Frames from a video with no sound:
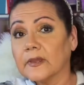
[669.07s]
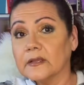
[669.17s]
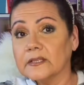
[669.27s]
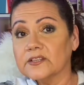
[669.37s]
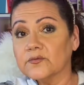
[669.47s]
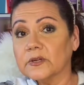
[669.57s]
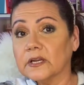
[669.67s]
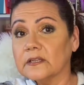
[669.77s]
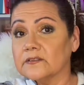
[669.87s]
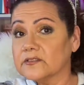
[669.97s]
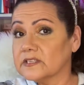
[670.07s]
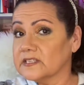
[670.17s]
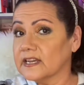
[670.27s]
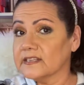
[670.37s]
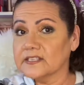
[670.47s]
These were colors that
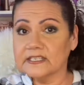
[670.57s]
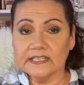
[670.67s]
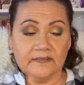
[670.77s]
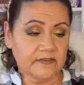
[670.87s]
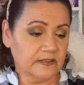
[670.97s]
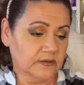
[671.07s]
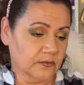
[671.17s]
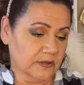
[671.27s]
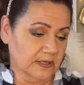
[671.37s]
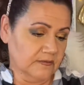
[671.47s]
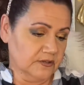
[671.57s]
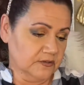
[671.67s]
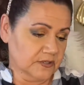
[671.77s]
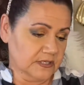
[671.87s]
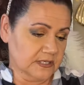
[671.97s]
Sassy definitely would have loved
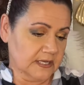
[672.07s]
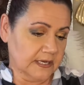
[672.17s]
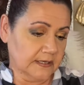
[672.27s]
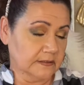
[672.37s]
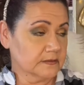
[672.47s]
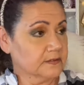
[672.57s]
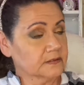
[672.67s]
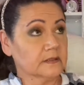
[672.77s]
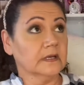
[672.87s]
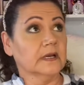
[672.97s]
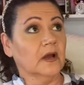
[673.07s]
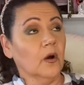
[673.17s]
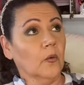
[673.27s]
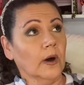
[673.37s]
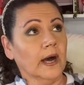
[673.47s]
using today.
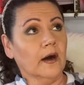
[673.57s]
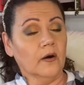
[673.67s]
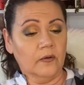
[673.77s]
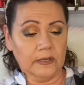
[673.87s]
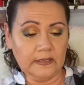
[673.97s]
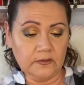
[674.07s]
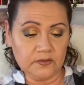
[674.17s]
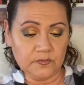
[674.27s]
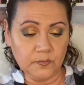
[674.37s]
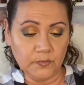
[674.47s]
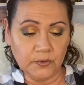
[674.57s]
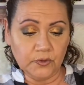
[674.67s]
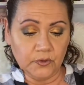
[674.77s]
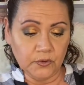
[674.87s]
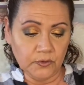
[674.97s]
Wow, and those
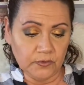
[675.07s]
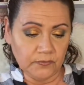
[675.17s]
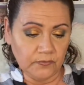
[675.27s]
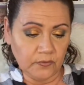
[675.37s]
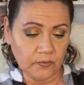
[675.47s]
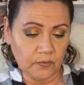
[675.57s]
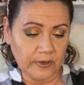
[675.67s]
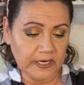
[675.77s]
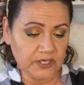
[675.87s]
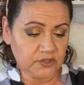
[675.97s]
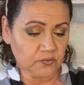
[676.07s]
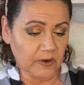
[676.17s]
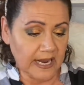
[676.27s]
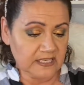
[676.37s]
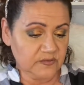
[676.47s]
beautiful reddish
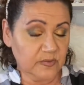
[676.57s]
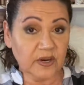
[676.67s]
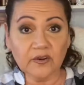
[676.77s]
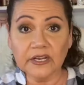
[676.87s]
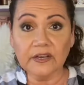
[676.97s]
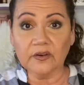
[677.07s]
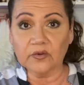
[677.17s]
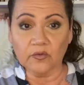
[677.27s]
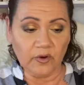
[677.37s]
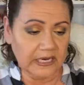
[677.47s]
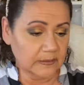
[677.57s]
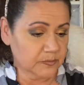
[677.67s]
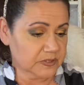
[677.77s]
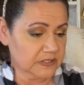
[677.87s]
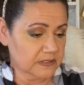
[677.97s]
raspberry
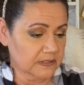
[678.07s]
grapes.